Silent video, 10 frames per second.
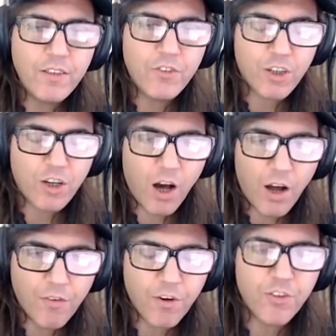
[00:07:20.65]
to
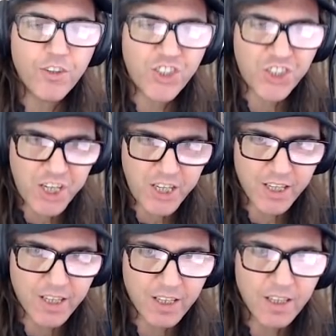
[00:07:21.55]
cover the
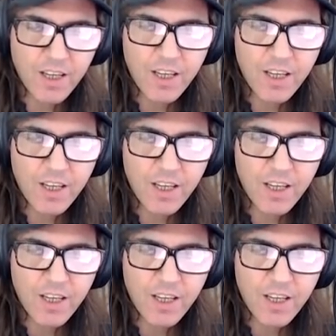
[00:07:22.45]
cheating